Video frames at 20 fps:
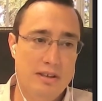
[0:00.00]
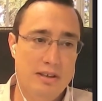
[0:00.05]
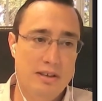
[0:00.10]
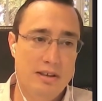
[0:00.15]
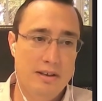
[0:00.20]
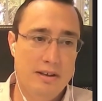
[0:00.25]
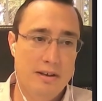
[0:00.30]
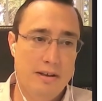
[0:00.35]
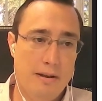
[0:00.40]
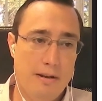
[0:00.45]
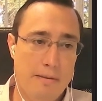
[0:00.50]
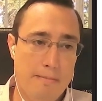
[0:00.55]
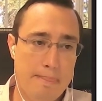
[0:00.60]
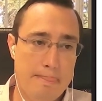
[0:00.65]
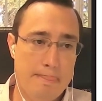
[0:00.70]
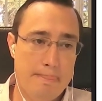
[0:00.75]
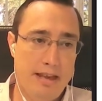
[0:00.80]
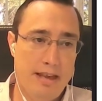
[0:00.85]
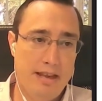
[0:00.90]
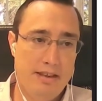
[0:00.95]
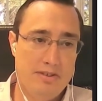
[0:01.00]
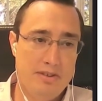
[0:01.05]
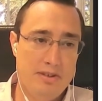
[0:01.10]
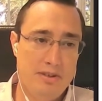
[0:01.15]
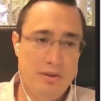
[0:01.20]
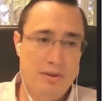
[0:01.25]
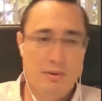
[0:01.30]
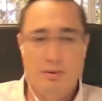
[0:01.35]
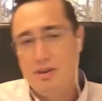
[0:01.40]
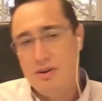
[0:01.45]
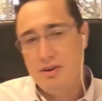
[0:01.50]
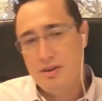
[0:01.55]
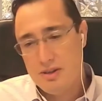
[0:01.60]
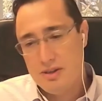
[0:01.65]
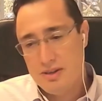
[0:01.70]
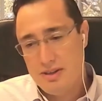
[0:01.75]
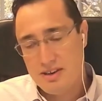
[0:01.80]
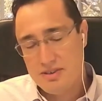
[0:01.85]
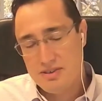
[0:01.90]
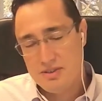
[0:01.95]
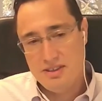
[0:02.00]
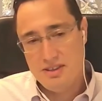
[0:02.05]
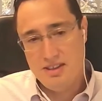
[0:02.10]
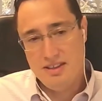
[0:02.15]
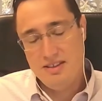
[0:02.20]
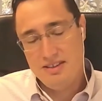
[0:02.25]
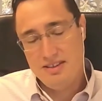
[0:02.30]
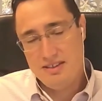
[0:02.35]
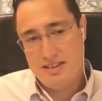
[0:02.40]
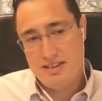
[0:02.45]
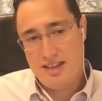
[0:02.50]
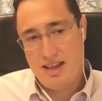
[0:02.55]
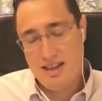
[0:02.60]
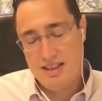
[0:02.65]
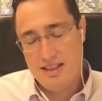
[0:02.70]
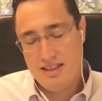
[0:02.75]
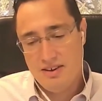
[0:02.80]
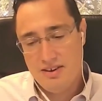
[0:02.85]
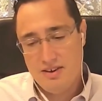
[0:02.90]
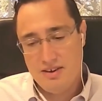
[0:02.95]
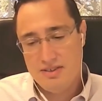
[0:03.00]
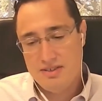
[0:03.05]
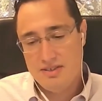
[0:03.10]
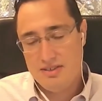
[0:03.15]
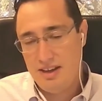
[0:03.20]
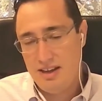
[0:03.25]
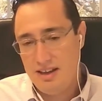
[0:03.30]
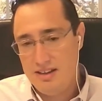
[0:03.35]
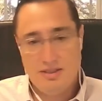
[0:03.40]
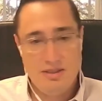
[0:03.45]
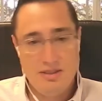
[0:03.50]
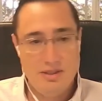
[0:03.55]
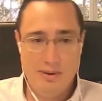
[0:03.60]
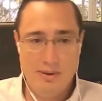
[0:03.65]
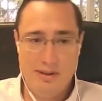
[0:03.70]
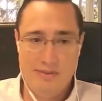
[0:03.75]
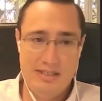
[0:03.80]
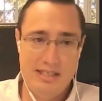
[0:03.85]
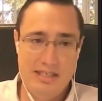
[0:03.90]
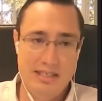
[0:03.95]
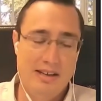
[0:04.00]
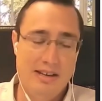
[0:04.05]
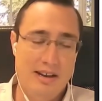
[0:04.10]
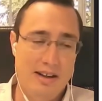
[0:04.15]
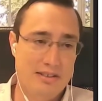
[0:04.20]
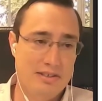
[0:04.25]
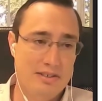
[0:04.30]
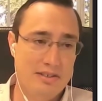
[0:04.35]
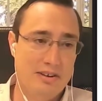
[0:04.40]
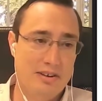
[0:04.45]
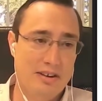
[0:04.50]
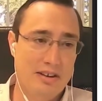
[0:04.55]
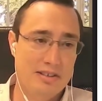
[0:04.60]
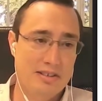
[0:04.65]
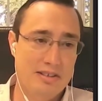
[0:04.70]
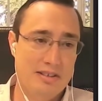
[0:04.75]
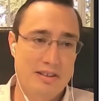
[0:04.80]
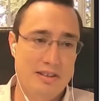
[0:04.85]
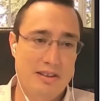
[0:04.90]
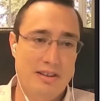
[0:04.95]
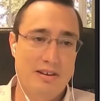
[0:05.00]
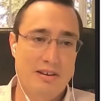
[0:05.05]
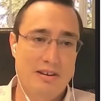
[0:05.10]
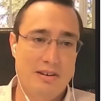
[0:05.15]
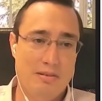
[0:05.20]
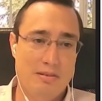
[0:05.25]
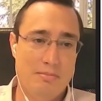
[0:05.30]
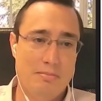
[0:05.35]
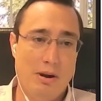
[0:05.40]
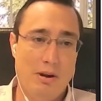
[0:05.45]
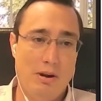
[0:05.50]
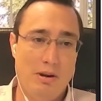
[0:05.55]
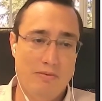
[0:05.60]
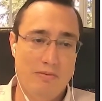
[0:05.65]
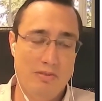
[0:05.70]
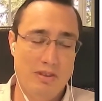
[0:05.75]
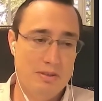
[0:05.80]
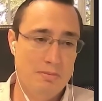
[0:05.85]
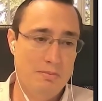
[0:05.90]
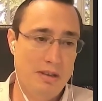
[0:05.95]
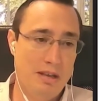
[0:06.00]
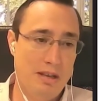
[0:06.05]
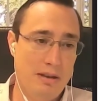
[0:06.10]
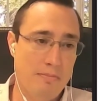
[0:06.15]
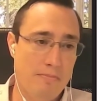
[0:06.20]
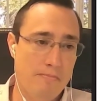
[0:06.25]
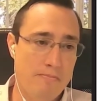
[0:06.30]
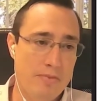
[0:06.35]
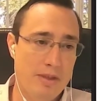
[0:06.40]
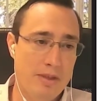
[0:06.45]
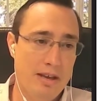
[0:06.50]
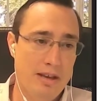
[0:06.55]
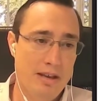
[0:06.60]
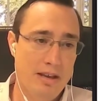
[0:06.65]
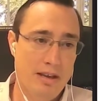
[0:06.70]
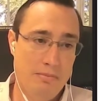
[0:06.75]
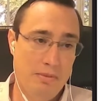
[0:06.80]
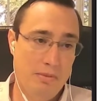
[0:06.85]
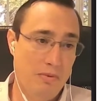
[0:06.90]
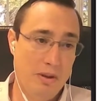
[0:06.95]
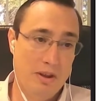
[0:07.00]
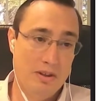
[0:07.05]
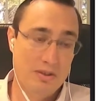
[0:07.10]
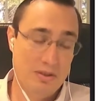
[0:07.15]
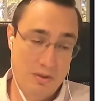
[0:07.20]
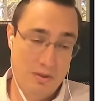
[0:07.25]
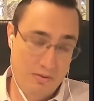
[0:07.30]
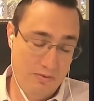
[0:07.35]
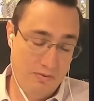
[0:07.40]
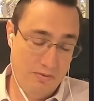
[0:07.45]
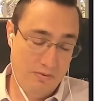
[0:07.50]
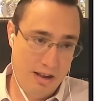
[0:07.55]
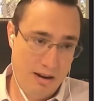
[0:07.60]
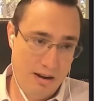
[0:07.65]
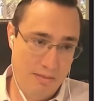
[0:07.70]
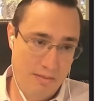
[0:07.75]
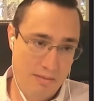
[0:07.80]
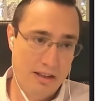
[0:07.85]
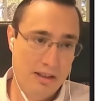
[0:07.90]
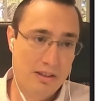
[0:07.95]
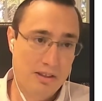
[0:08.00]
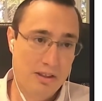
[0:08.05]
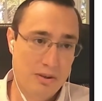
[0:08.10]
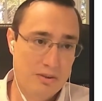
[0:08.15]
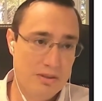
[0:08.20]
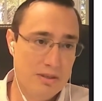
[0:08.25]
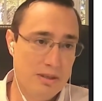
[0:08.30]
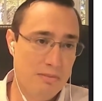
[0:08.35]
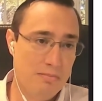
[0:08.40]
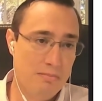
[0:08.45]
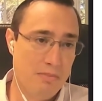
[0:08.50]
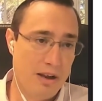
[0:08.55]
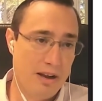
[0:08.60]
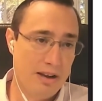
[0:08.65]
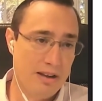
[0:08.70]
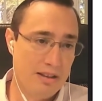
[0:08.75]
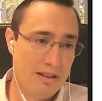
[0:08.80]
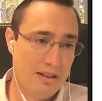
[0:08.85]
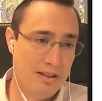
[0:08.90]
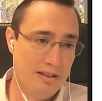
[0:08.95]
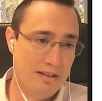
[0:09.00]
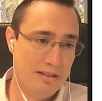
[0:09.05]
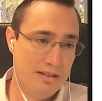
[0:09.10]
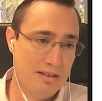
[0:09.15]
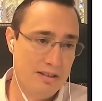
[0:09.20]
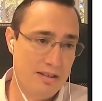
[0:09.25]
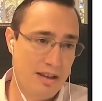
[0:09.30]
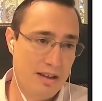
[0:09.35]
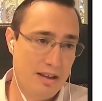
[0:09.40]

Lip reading: ACE2, and there's actually in this set, there's ACE2 FC constructs that are part of this bin. But we also have antibody clones that bind this type